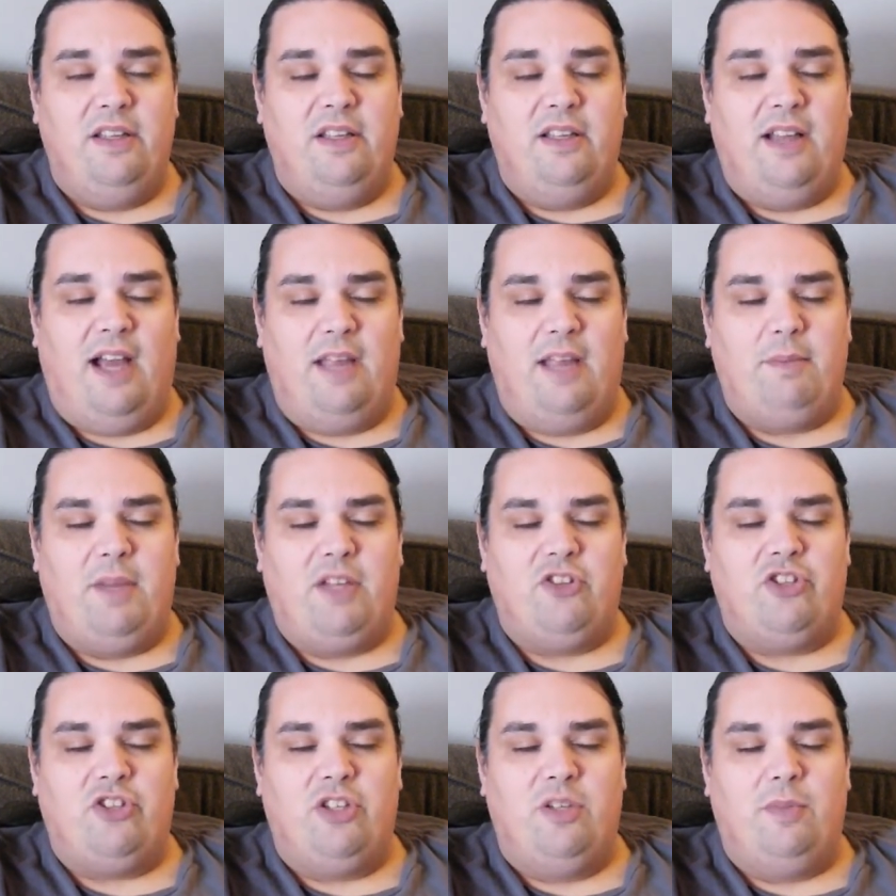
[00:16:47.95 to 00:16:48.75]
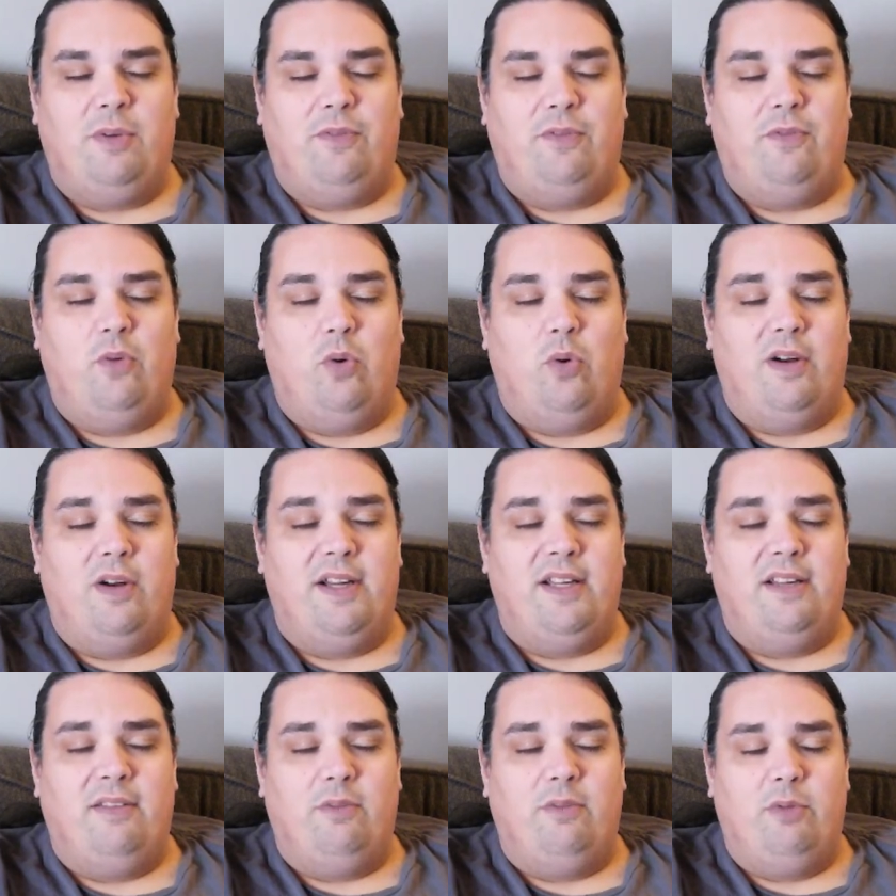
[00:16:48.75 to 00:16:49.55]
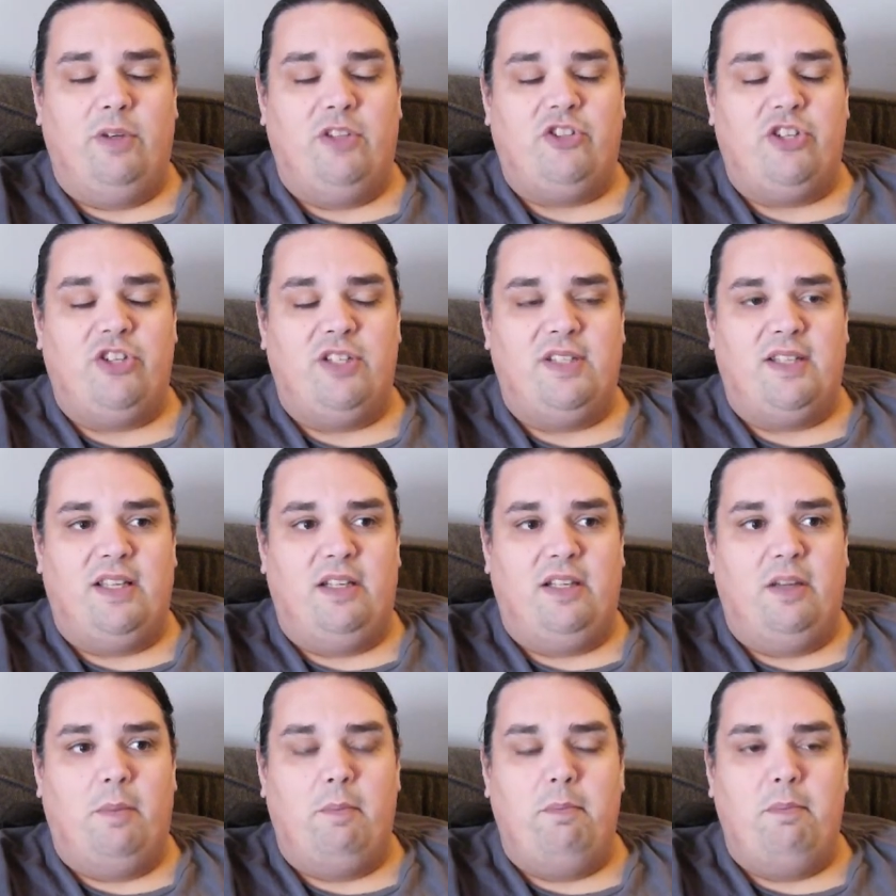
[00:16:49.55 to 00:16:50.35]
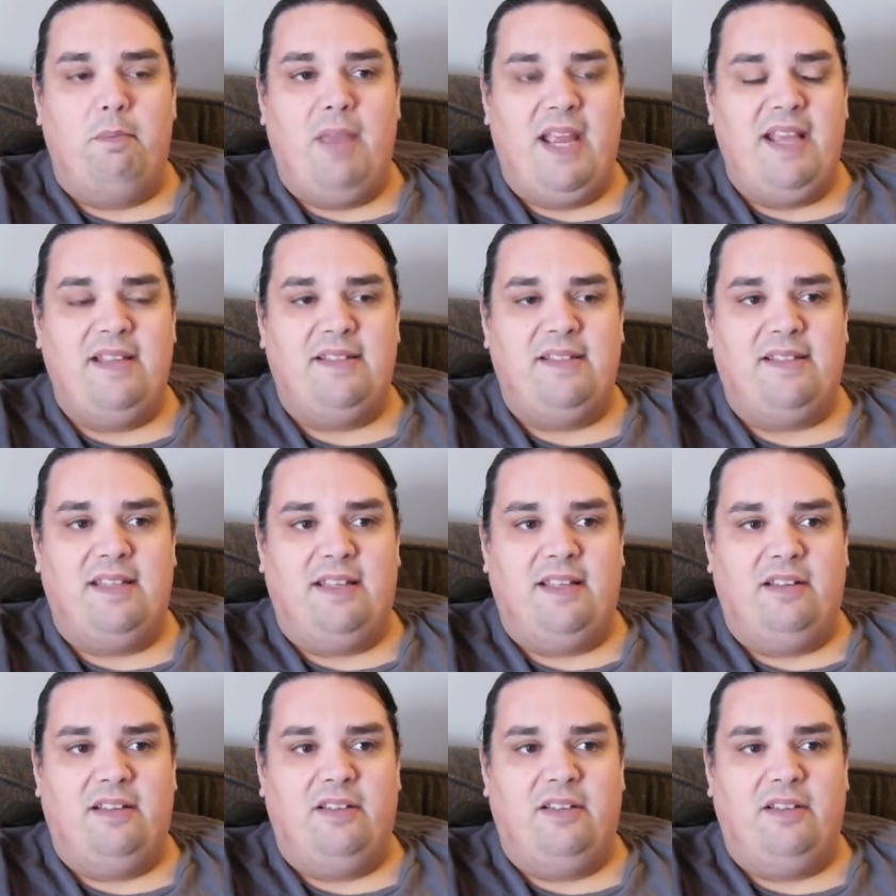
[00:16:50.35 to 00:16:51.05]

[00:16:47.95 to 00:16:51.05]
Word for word: I mentioned before, which is an amazing